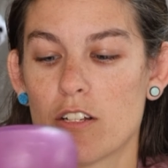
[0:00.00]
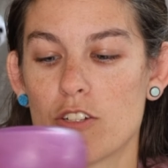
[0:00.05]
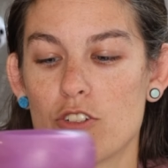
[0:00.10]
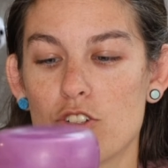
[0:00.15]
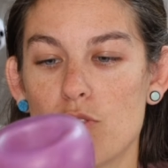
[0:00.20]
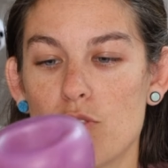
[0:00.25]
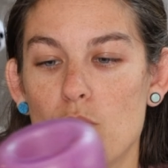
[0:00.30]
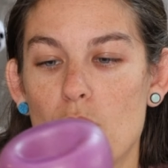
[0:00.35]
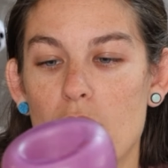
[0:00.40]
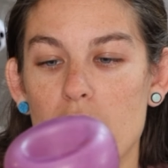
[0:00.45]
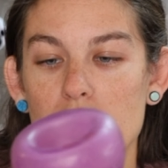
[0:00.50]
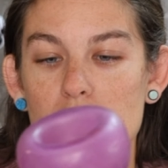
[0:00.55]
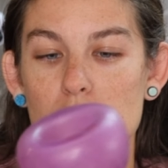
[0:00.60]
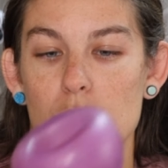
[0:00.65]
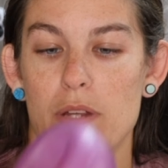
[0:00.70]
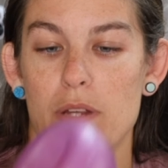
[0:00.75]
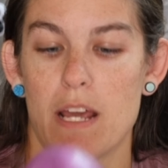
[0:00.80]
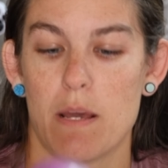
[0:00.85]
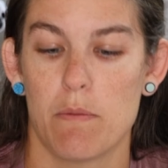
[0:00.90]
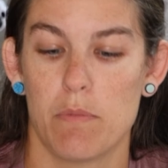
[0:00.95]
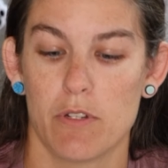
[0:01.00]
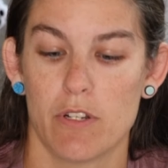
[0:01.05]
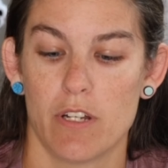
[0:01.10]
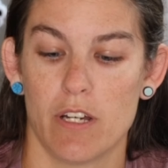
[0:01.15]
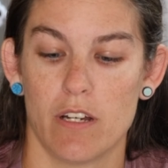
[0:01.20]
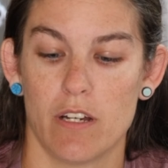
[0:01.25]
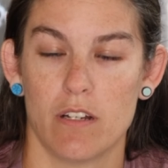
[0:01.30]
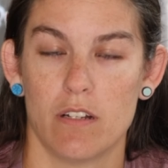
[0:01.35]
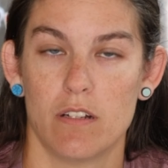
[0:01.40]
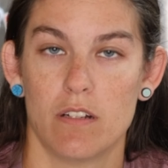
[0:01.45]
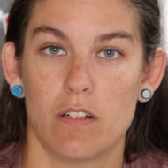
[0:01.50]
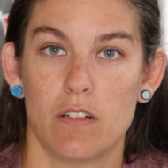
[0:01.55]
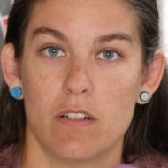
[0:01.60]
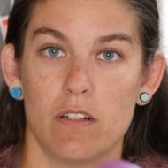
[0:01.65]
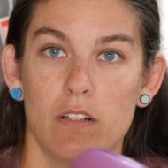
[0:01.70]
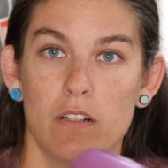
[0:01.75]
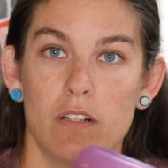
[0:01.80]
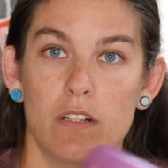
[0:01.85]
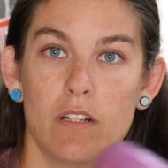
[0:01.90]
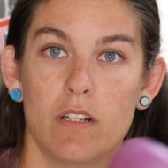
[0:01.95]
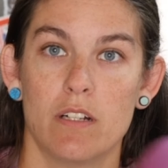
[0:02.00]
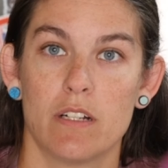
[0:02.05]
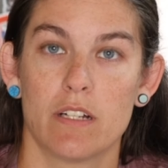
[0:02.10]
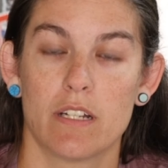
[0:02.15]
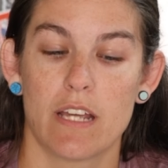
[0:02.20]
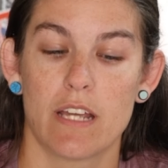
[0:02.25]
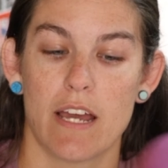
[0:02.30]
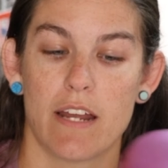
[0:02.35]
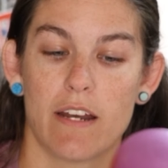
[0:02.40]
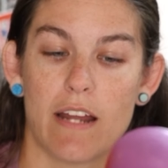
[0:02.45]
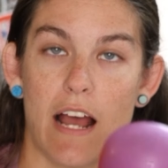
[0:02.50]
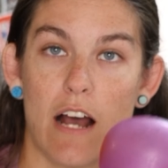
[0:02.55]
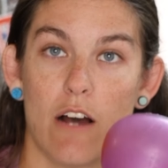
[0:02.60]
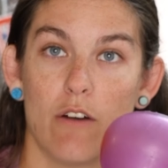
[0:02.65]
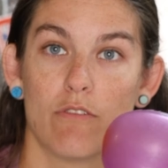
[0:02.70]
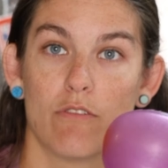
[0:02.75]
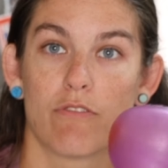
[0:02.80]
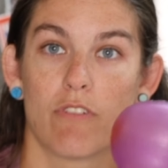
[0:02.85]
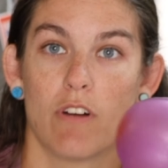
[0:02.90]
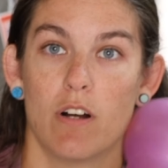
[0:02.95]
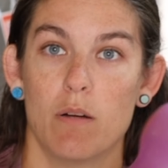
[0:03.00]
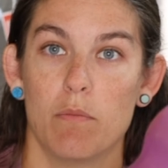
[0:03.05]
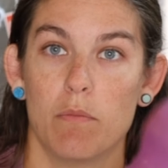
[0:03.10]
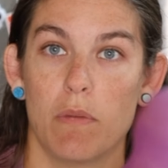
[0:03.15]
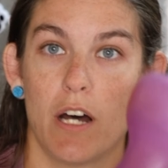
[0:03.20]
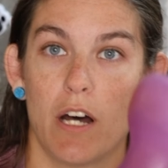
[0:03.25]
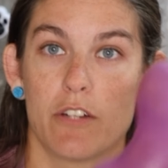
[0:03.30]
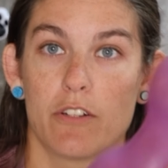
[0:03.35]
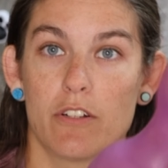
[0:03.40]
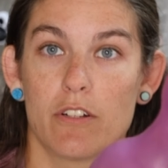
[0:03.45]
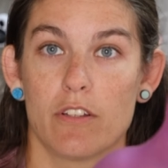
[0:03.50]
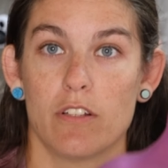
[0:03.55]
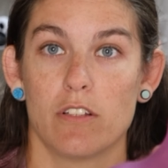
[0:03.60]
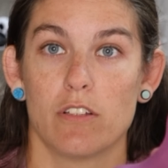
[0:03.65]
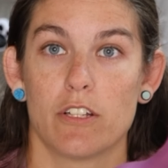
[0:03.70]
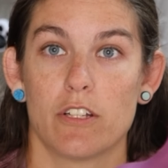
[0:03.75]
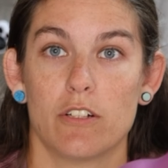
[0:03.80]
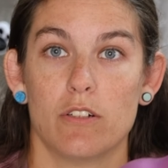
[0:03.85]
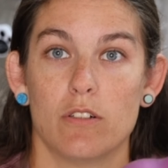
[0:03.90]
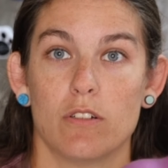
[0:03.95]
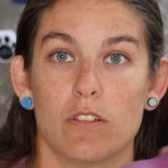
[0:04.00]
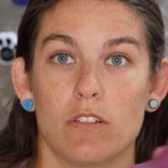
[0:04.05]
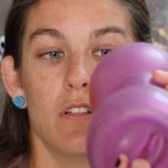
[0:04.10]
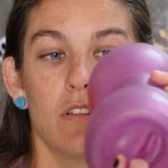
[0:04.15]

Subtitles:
You want it to be able to get out from under the little